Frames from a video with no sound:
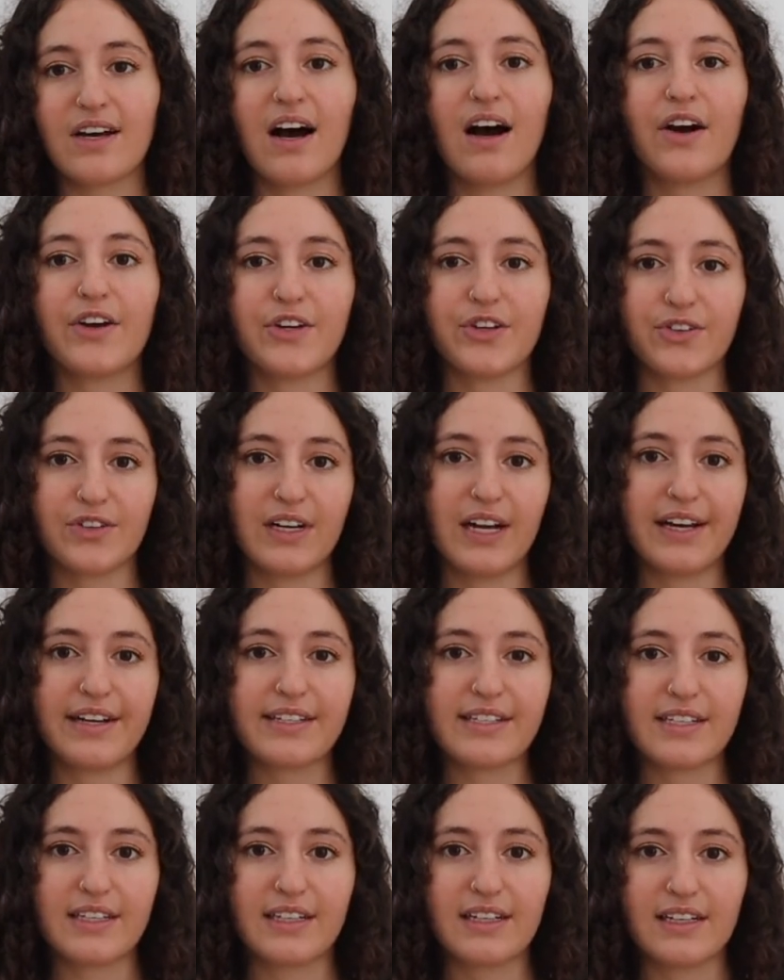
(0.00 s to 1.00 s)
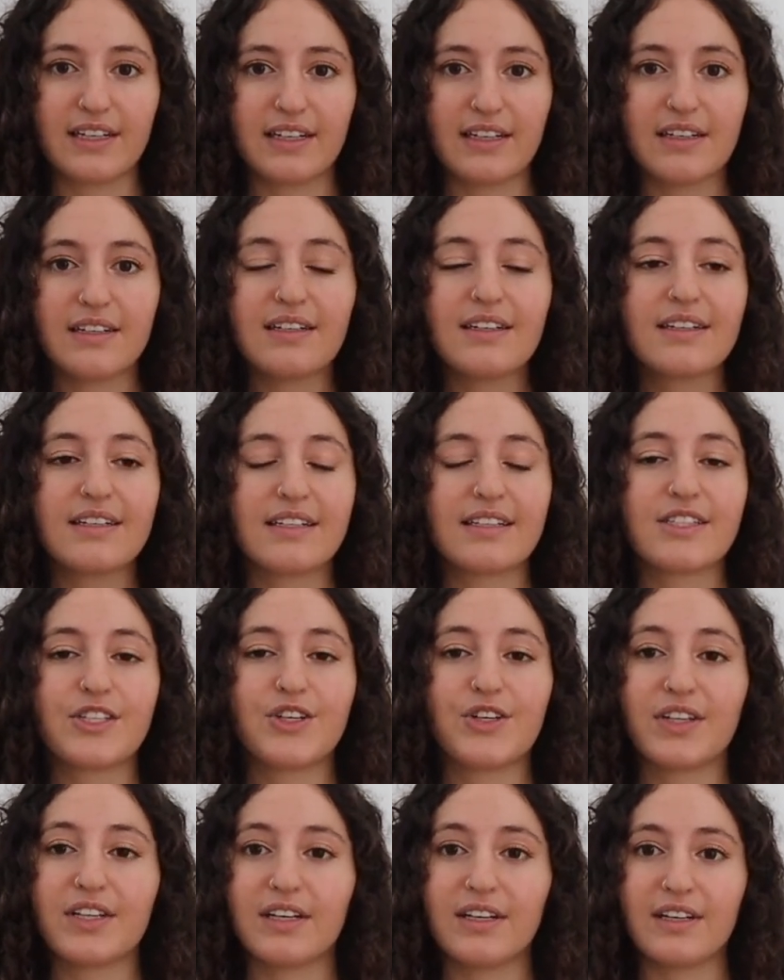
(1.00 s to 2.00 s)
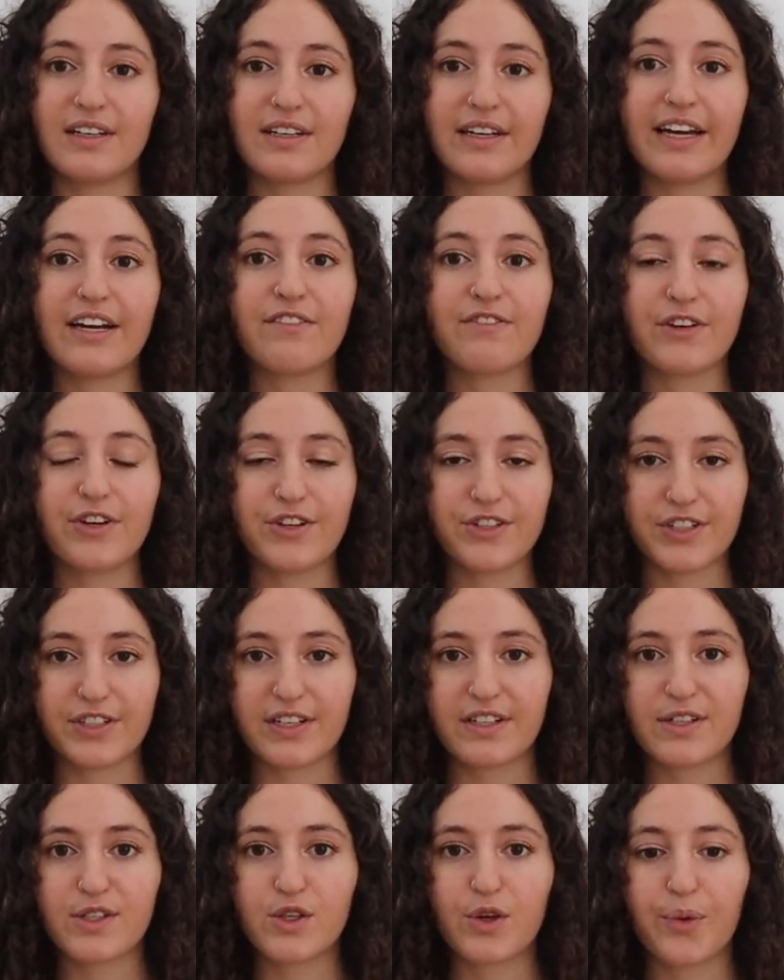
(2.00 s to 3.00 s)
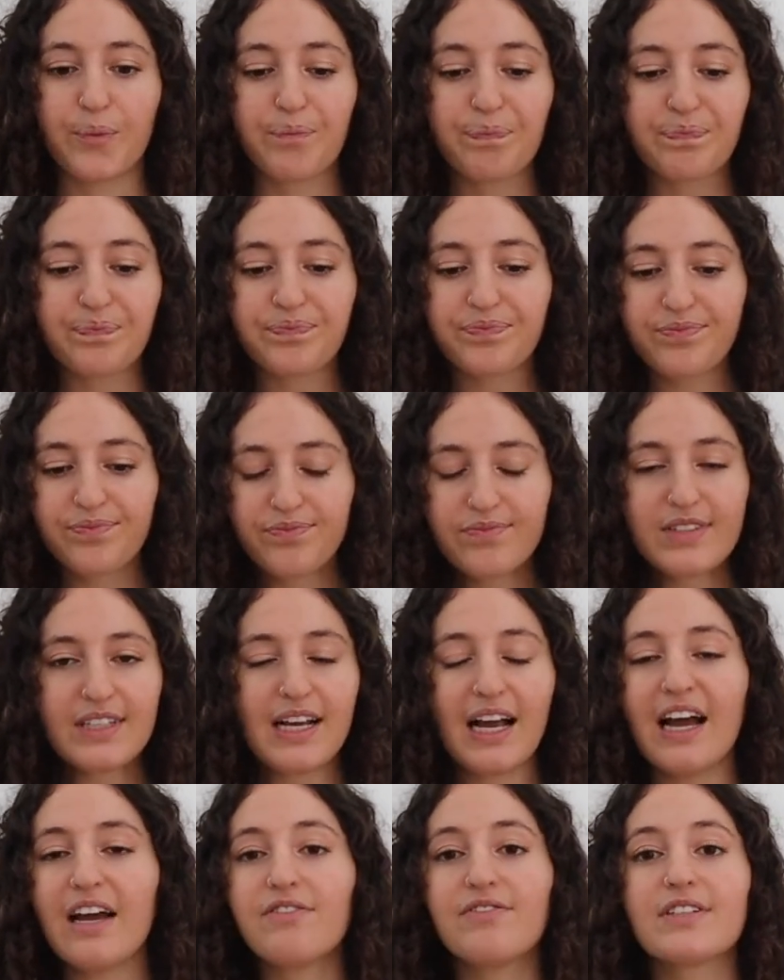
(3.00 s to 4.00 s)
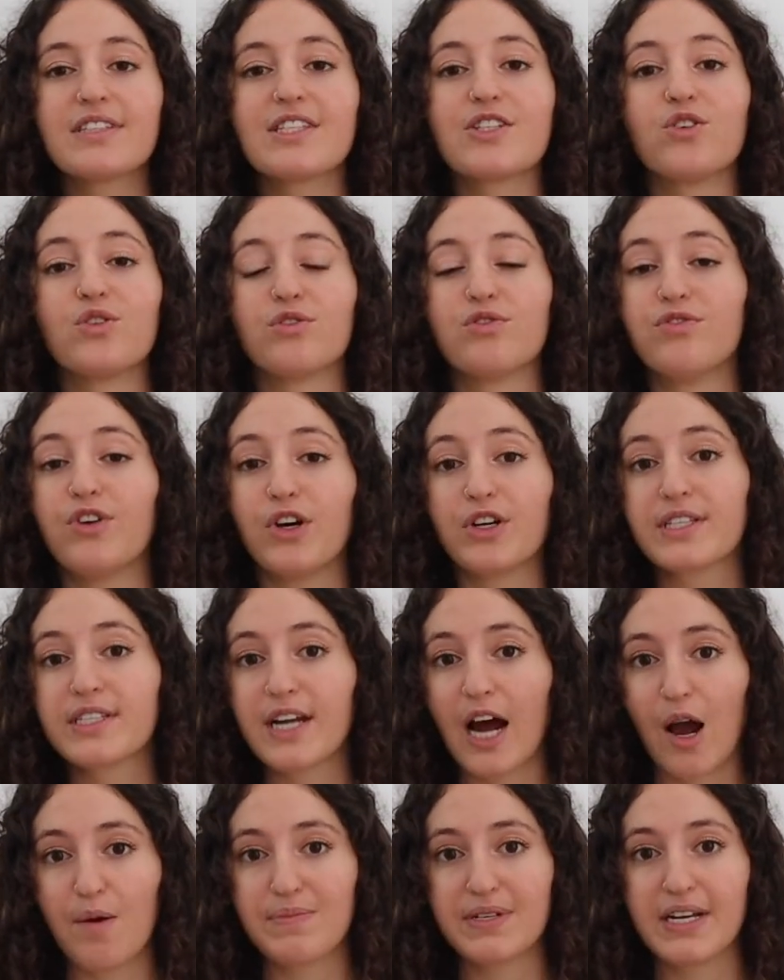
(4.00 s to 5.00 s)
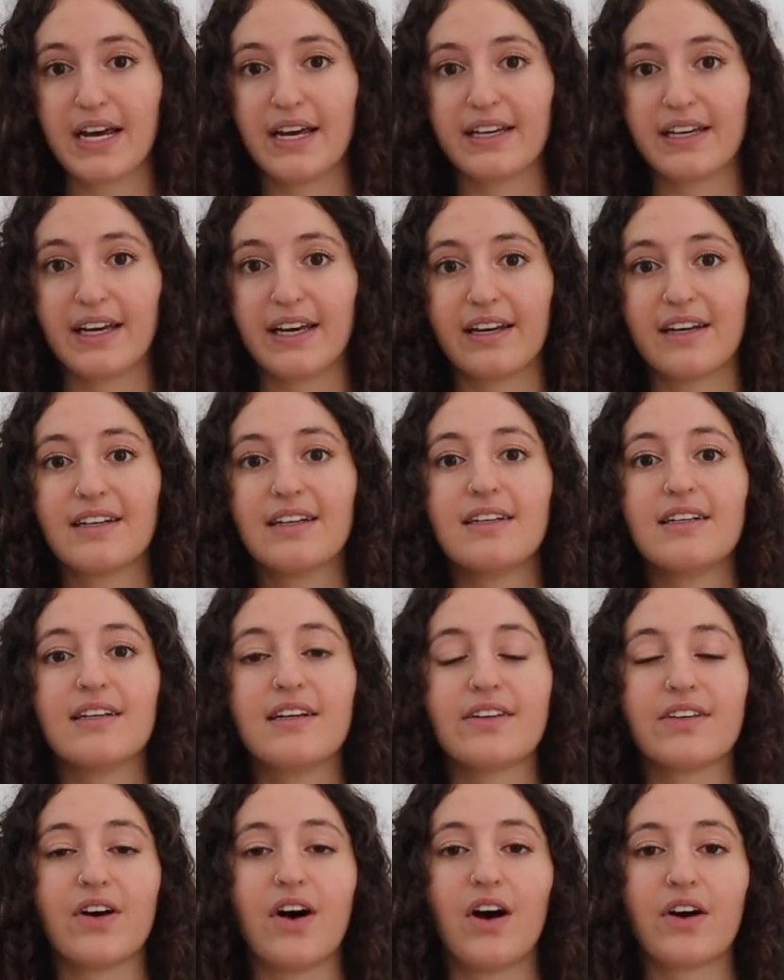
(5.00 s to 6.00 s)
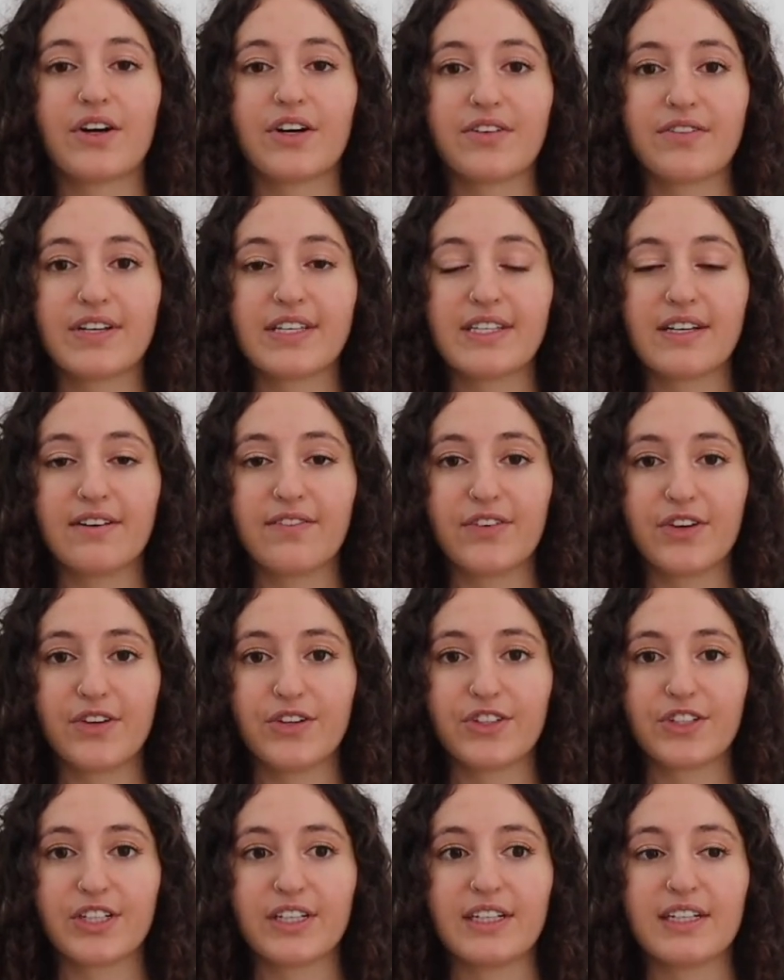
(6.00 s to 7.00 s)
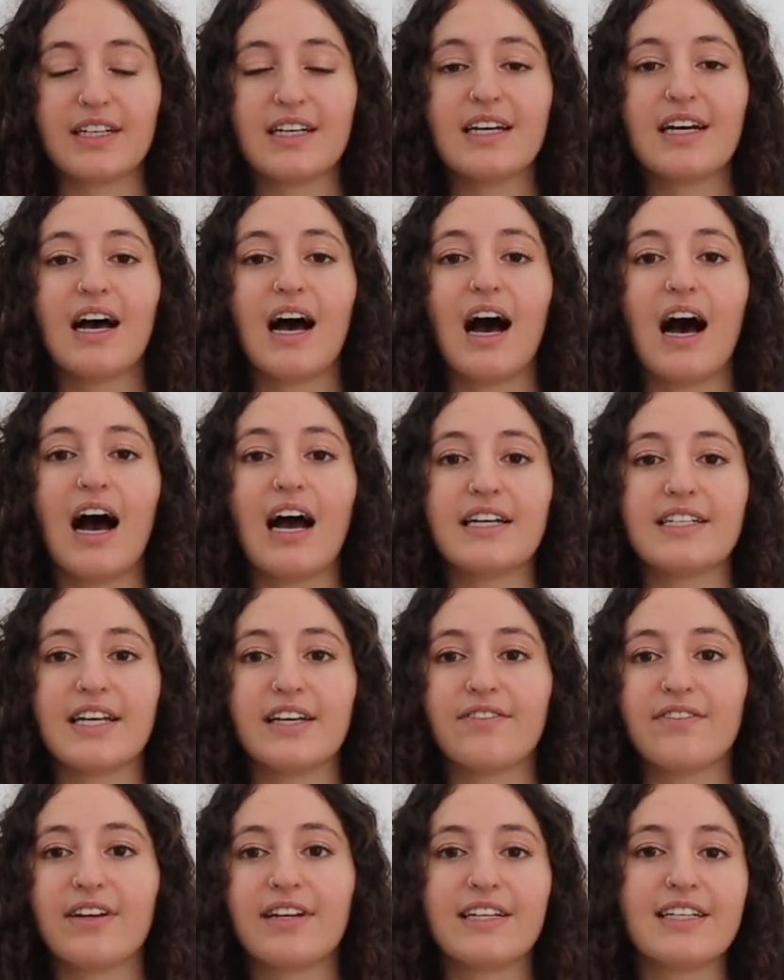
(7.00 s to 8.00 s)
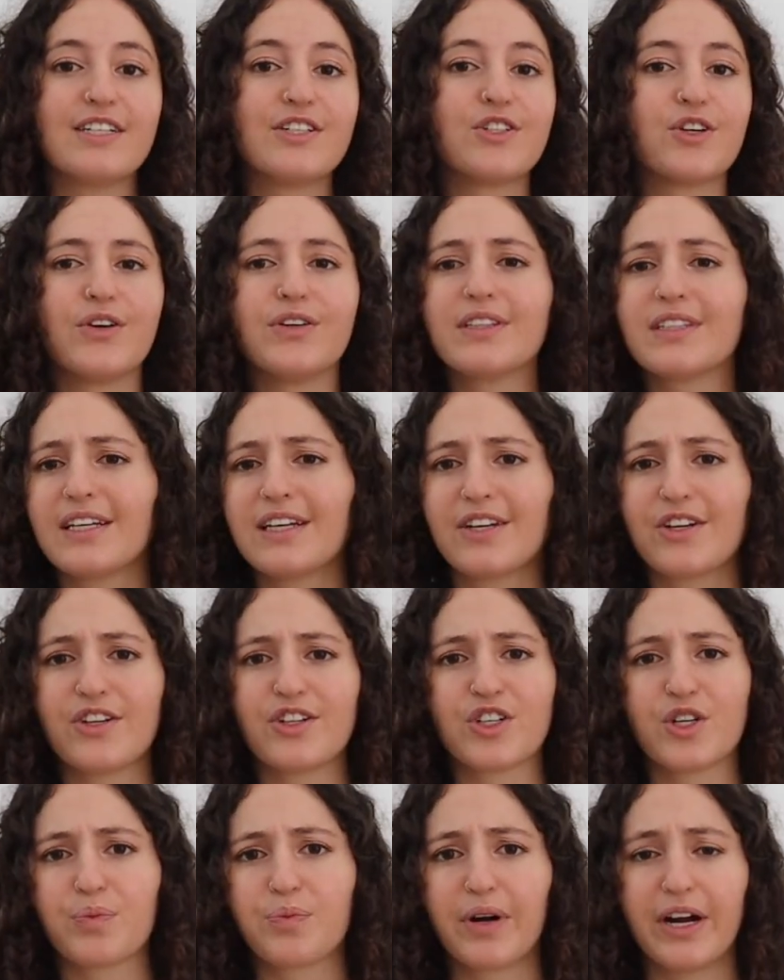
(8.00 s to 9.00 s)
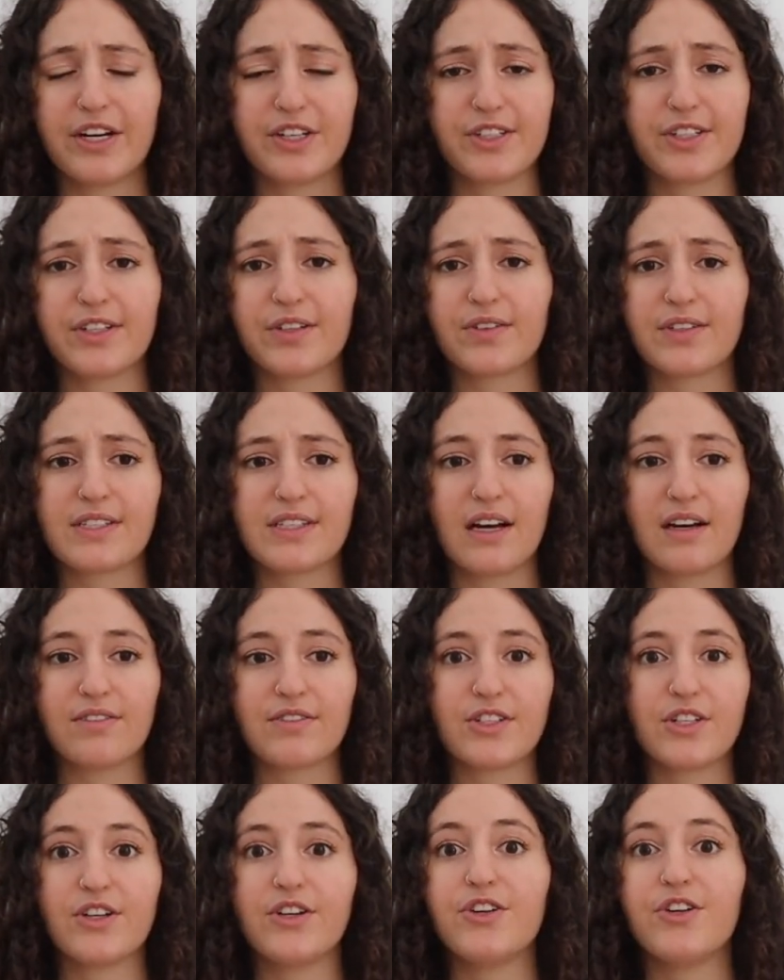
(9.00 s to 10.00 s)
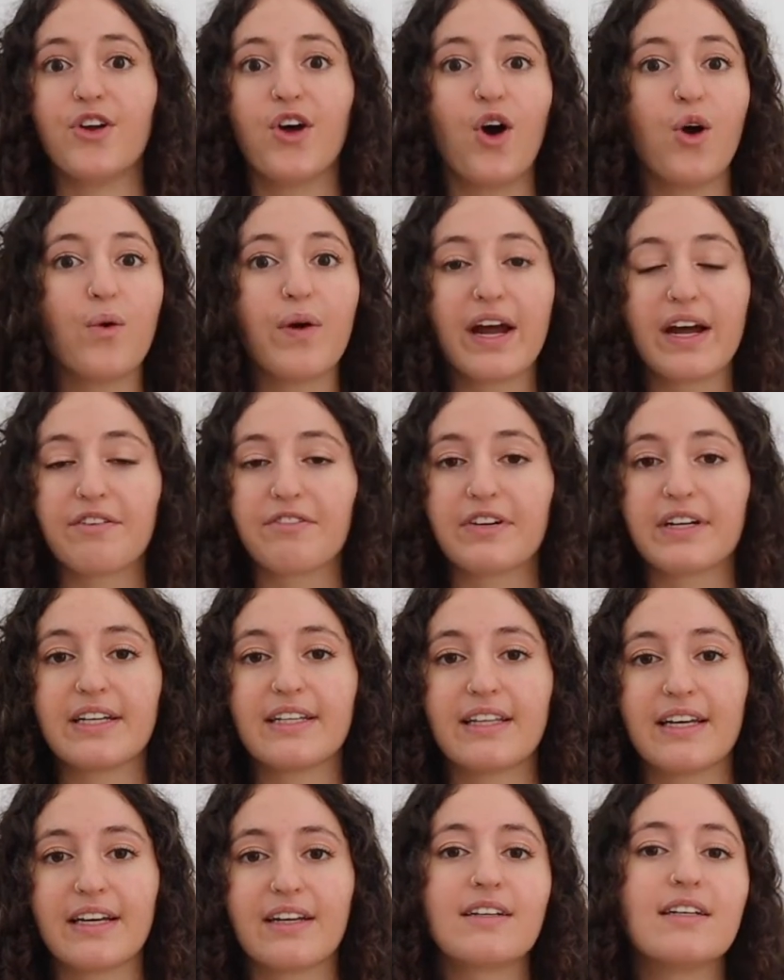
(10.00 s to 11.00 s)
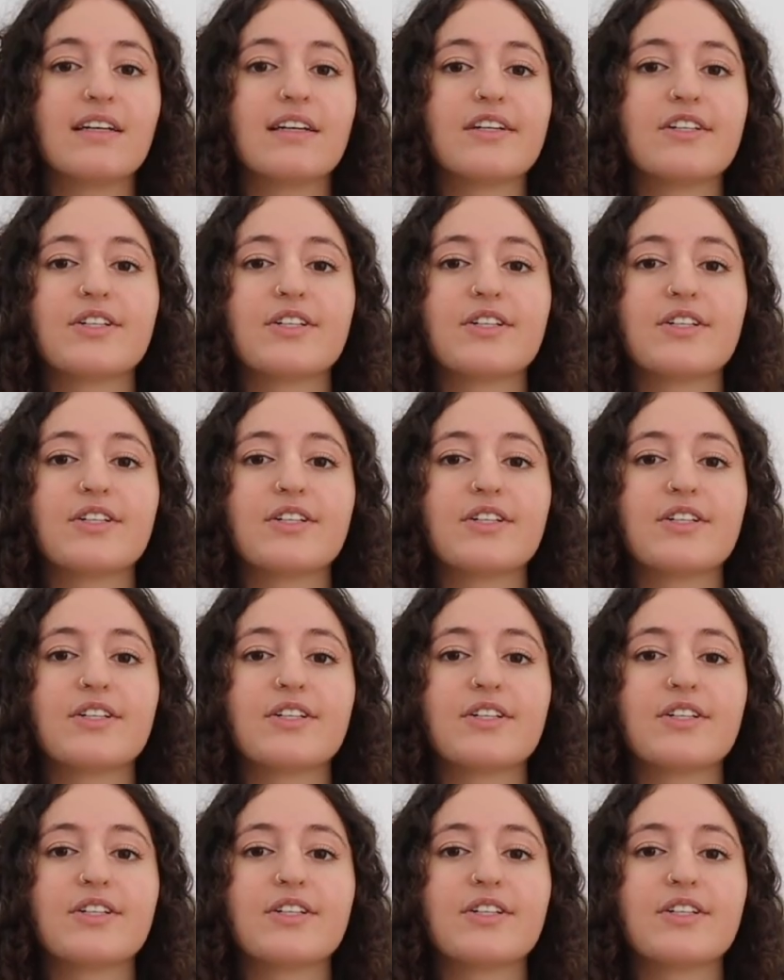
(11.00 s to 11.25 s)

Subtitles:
how you relate to the infusion. And so if it's your first time taking the Ocrevus infusion, I definitely don't think you should pressure yourself to know everything.